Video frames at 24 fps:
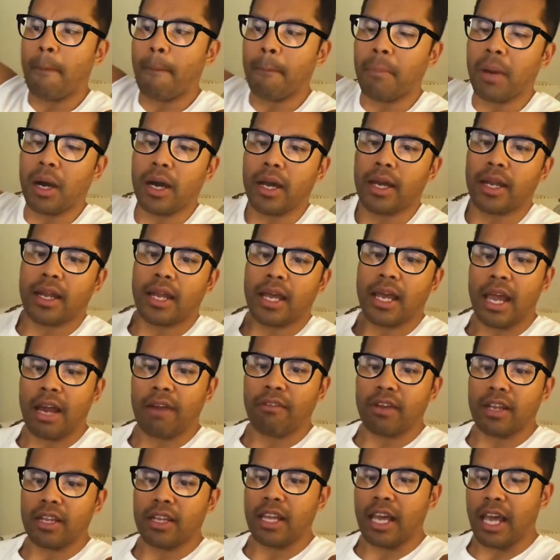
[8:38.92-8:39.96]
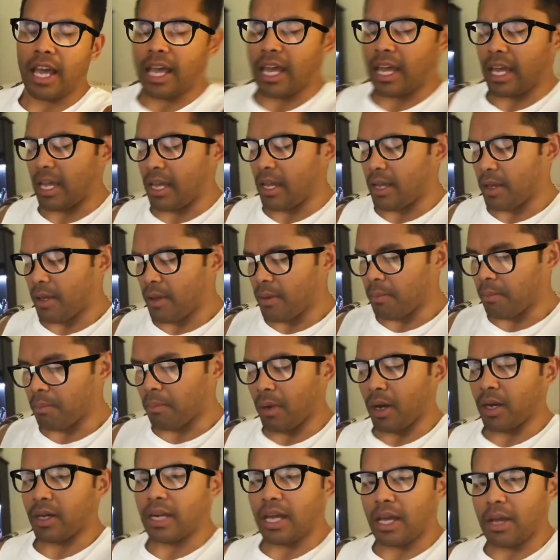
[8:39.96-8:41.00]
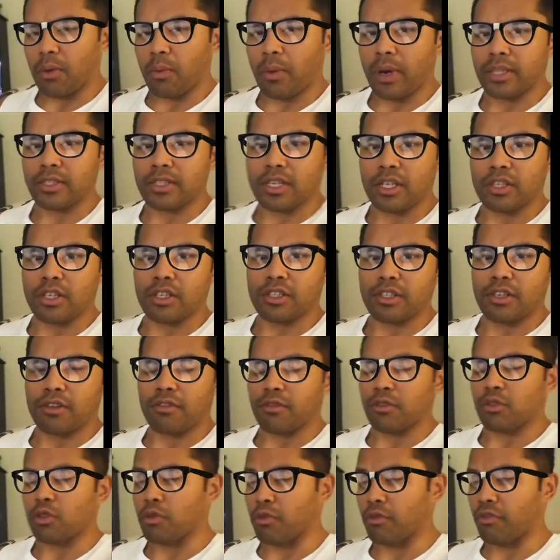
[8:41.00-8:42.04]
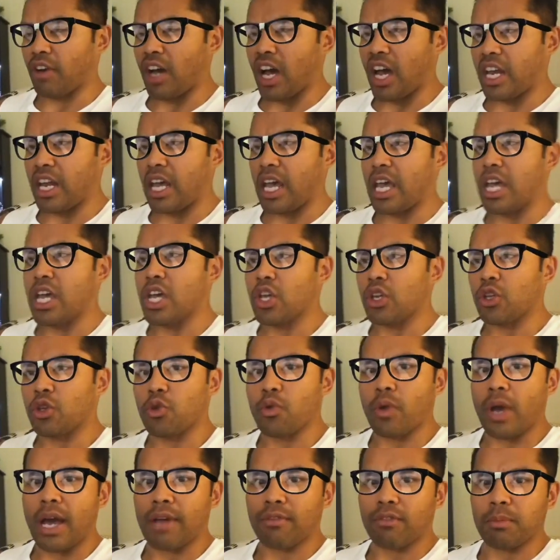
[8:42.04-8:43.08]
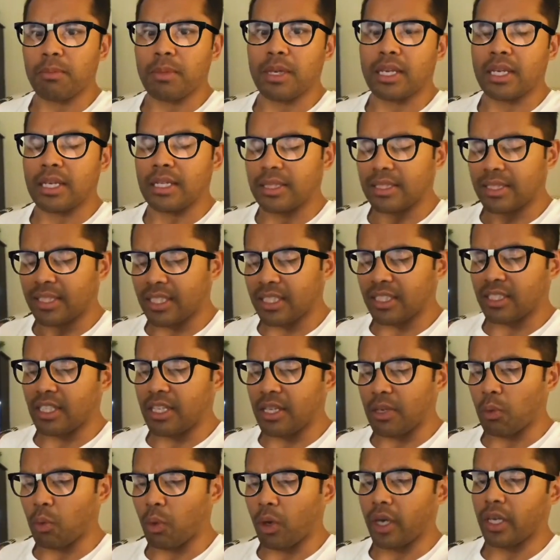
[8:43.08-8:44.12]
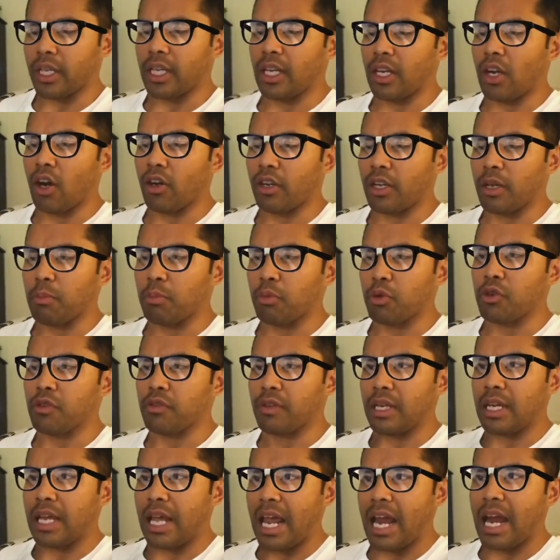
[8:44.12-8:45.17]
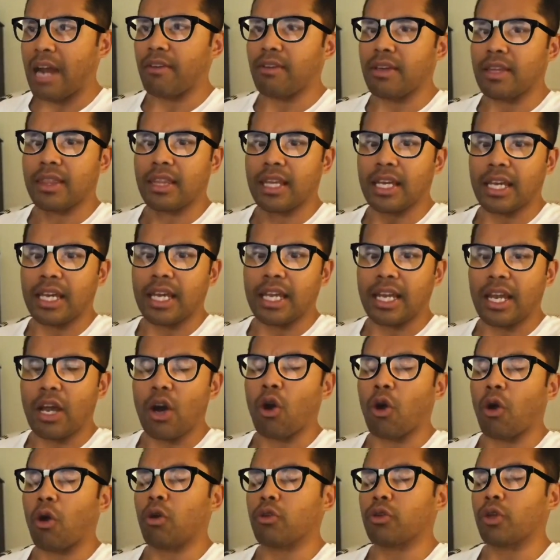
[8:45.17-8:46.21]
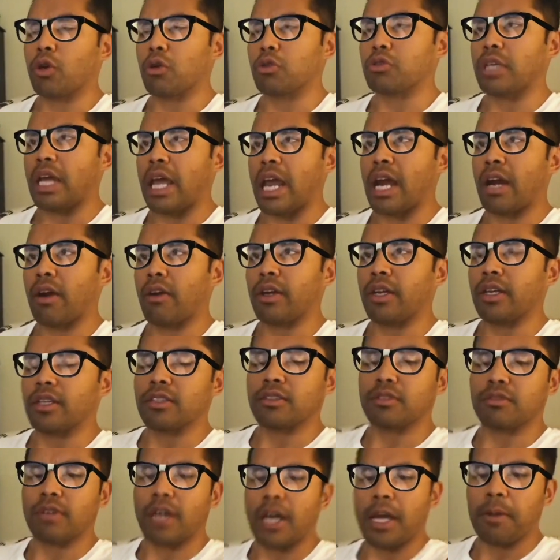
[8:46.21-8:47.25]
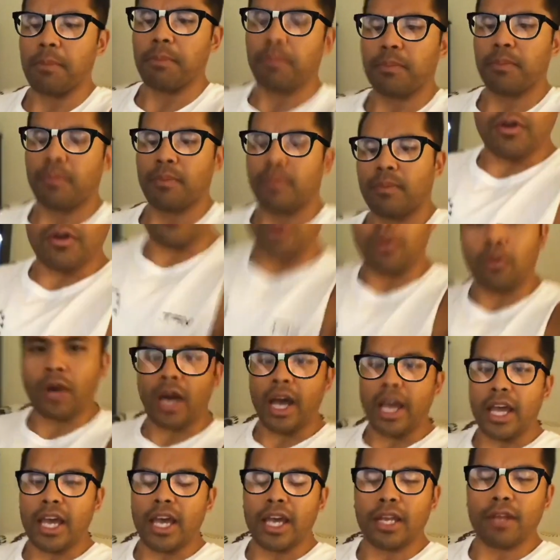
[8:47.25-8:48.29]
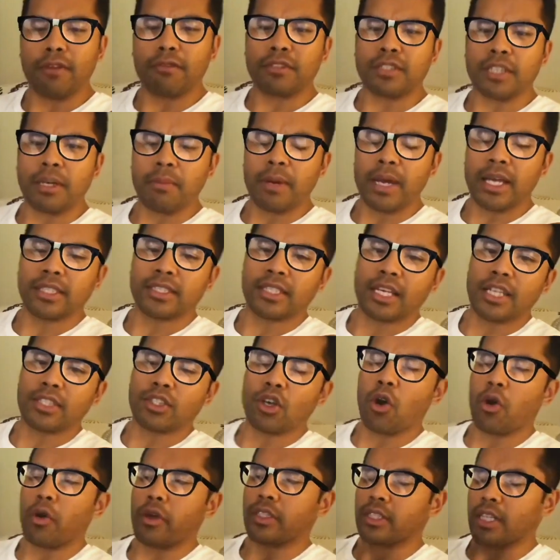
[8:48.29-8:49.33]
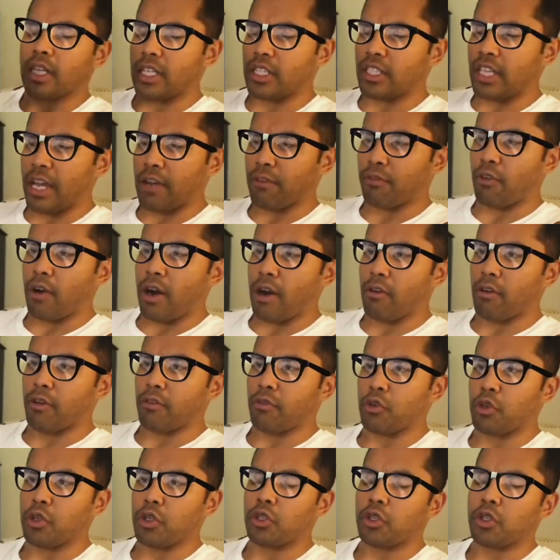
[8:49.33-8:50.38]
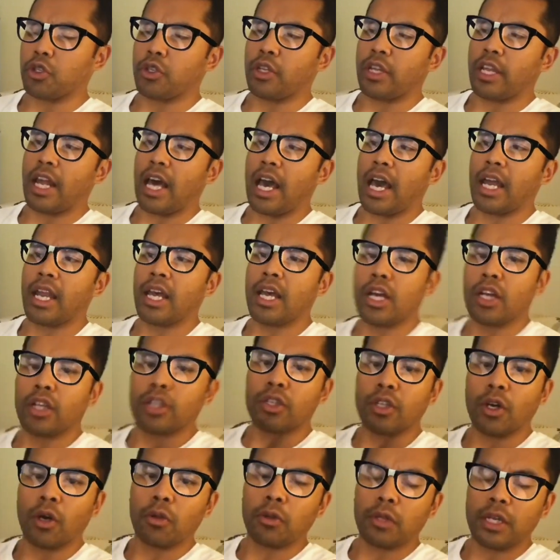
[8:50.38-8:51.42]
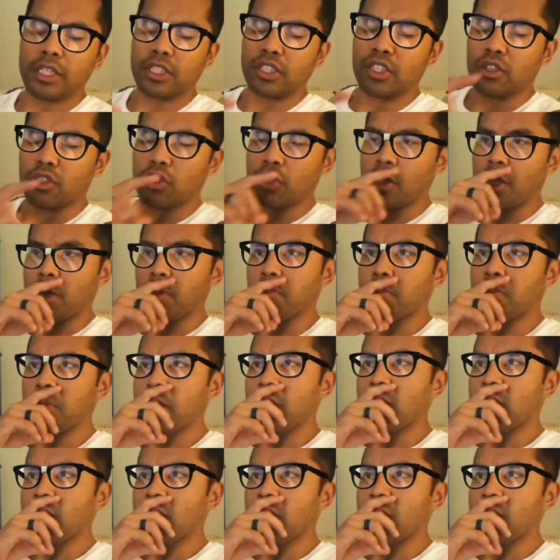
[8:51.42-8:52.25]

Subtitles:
but every day, Monday, Wednesday, Thursday to Friday, you have to be consistently working on improving everything in all those areas, right? Right, and if somebody says, oh, it's going to take forever for you to do that, don't listen to them.